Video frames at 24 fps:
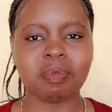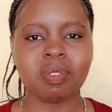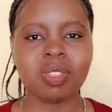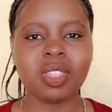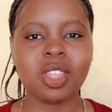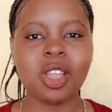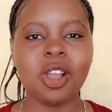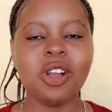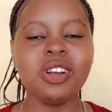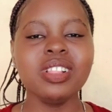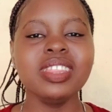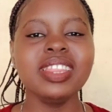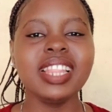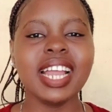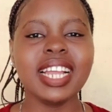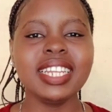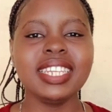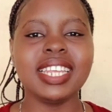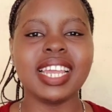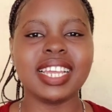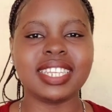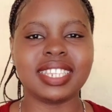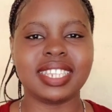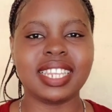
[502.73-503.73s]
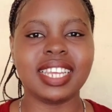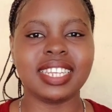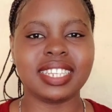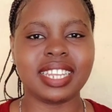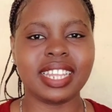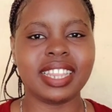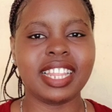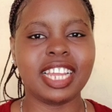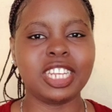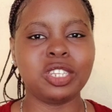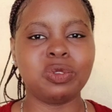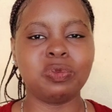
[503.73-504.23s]
on that exact day
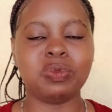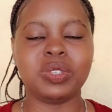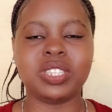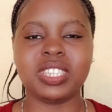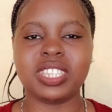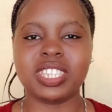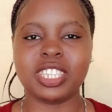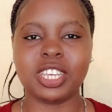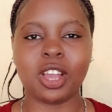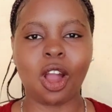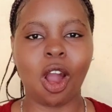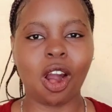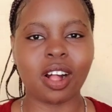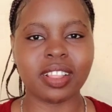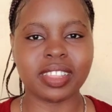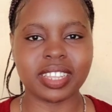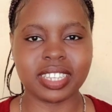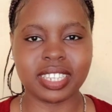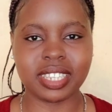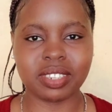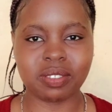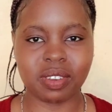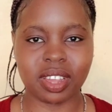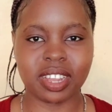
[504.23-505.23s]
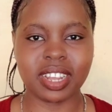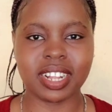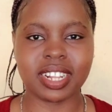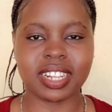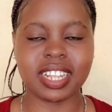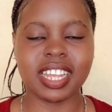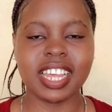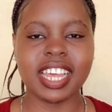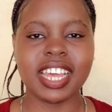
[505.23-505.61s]
that we see all this struggle,